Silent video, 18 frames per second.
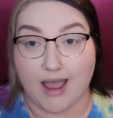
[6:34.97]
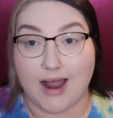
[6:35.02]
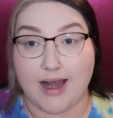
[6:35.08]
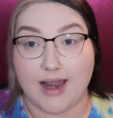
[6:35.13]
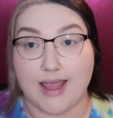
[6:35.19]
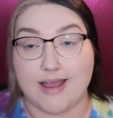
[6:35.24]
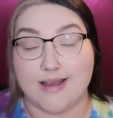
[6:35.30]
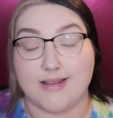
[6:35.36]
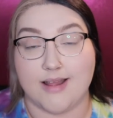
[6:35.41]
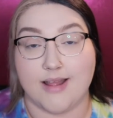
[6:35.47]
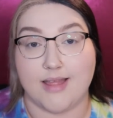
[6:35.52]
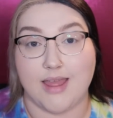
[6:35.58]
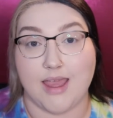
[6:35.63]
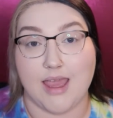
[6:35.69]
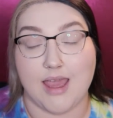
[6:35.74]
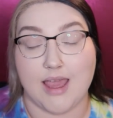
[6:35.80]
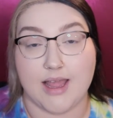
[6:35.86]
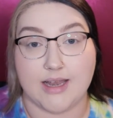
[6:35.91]
that is
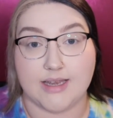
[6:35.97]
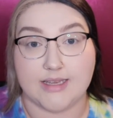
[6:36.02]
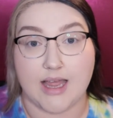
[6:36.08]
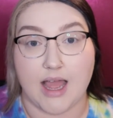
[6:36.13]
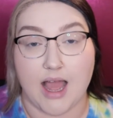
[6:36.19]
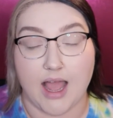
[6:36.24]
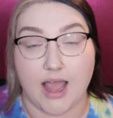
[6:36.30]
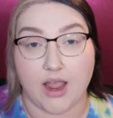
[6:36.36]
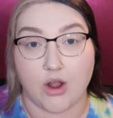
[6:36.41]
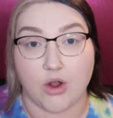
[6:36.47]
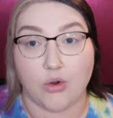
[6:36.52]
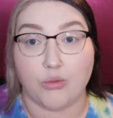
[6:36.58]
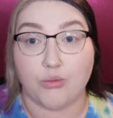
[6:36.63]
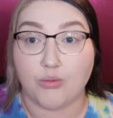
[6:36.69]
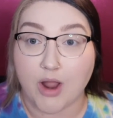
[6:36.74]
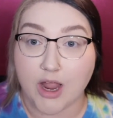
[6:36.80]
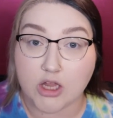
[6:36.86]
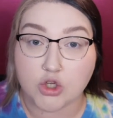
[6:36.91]
the entire
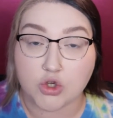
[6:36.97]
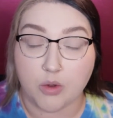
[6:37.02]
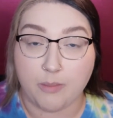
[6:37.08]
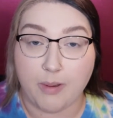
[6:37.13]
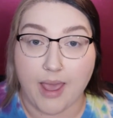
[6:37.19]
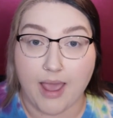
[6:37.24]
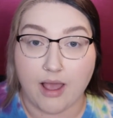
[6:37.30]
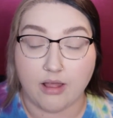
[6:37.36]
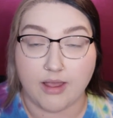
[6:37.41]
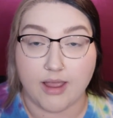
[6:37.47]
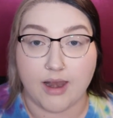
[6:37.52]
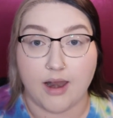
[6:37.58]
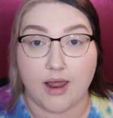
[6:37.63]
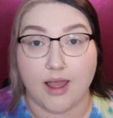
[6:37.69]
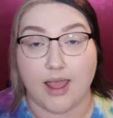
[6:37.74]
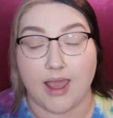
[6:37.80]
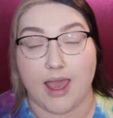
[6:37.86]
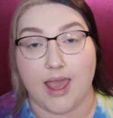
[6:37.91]
Rachel
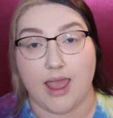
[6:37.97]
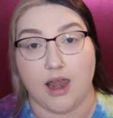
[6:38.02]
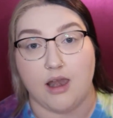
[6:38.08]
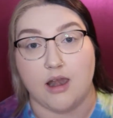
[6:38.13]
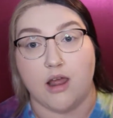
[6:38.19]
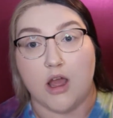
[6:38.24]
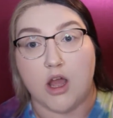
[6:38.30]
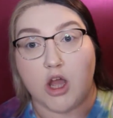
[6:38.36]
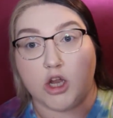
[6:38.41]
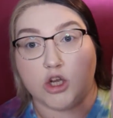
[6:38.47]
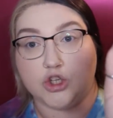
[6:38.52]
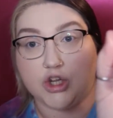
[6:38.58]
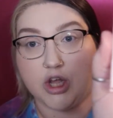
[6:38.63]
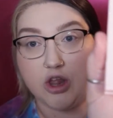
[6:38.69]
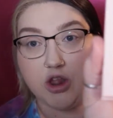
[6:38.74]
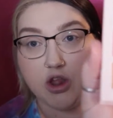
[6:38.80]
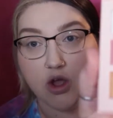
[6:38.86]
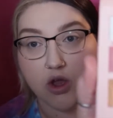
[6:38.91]
palette. Again,
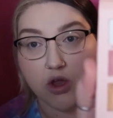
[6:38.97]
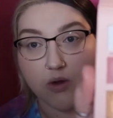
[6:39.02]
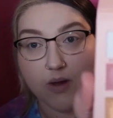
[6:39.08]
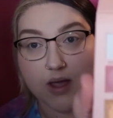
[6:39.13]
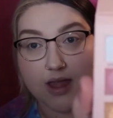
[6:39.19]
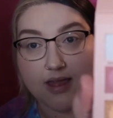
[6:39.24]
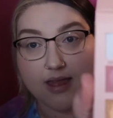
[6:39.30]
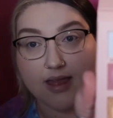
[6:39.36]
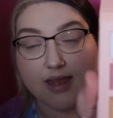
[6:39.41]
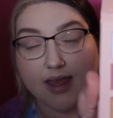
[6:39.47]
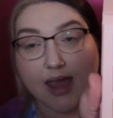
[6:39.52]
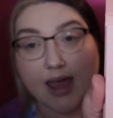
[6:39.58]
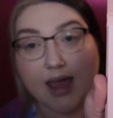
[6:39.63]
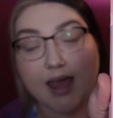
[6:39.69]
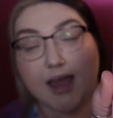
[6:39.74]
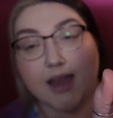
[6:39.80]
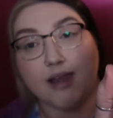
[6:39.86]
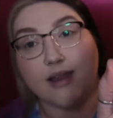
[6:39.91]
just so you can
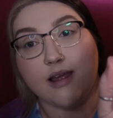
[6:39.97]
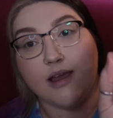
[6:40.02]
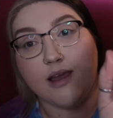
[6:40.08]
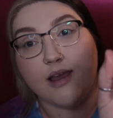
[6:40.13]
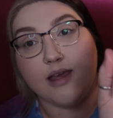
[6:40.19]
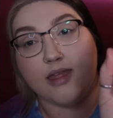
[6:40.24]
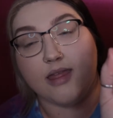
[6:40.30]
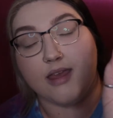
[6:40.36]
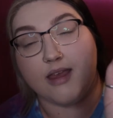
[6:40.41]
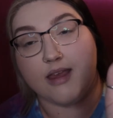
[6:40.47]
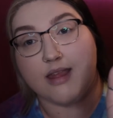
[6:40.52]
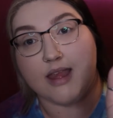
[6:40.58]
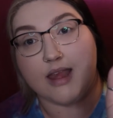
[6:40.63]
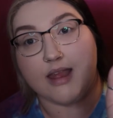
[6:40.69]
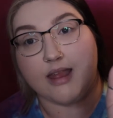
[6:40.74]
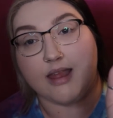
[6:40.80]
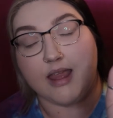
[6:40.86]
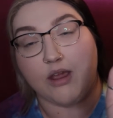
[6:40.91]
see it, this
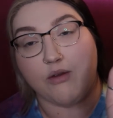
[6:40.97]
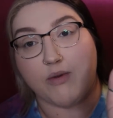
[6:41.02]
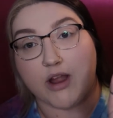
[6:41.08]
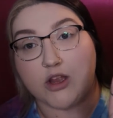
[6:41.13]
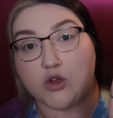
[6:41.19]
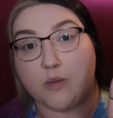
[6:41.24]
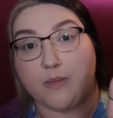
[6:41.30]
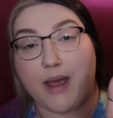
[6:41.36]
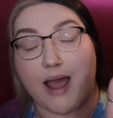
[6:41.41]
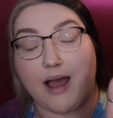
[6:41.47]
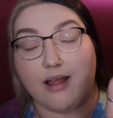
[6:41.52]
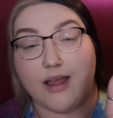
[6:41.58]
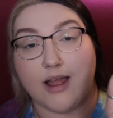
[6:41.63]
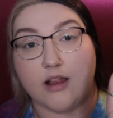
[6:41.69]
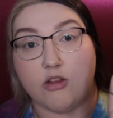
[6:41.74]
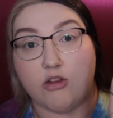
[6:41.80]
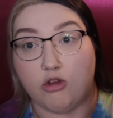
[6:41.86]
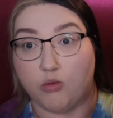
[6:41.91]
is the Rachel
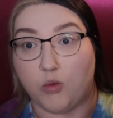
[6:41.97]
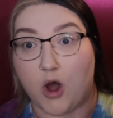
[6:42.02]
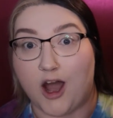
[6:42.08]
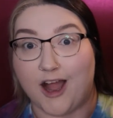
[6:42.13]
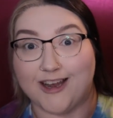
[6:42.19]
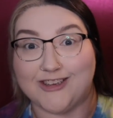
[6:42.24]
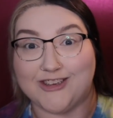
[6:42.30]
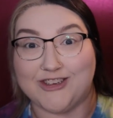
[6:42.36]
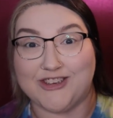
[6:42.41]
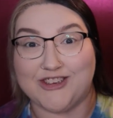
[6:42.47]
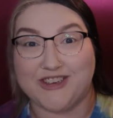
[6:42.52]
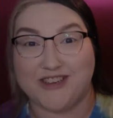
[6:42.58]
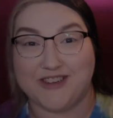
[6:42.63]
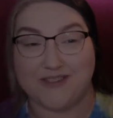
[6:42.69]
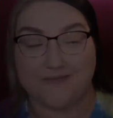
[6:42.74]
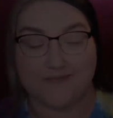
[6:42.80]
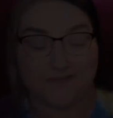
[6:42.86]
palette swatched.